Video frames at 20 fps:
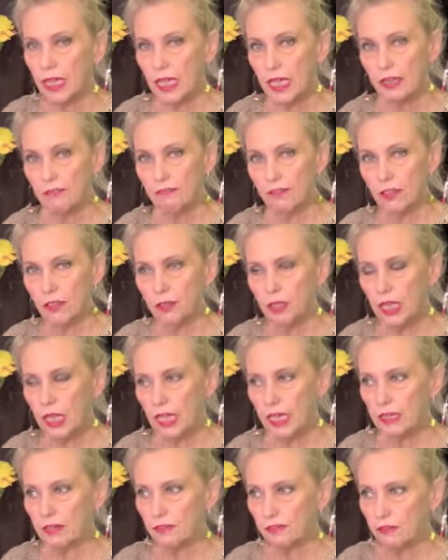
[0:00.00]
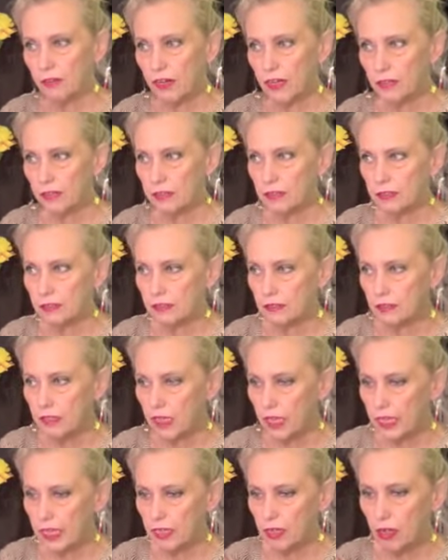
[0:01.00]
if you like fragrances
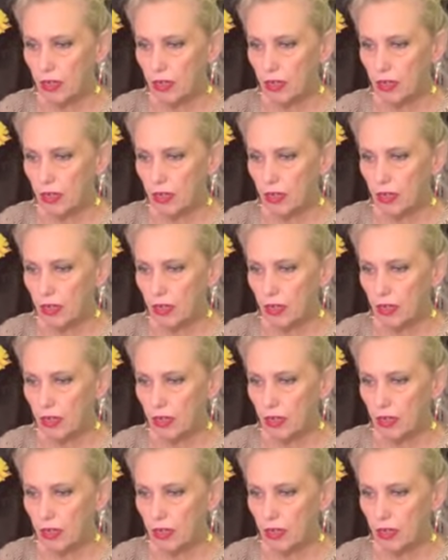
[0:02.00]
like